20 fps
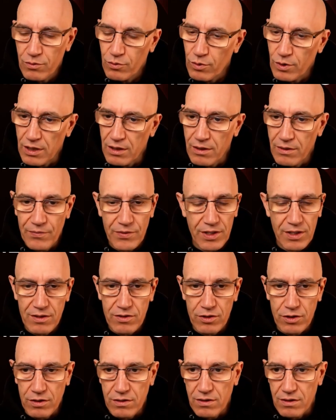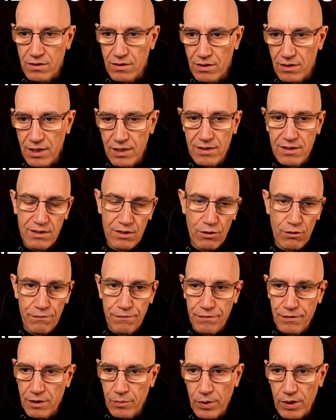Well, it's not easy. Let's
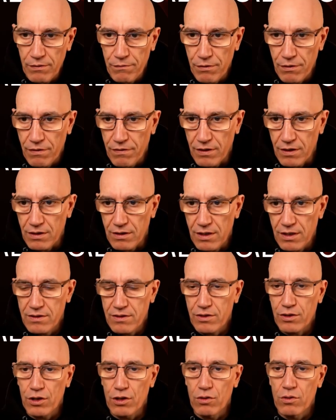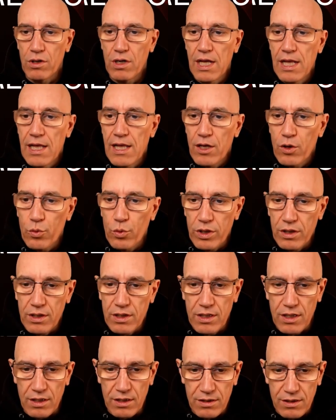confirm everything. Let's go with the
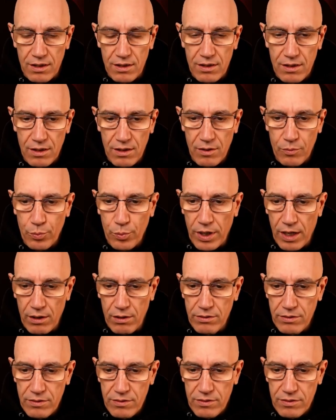king taking the pawn.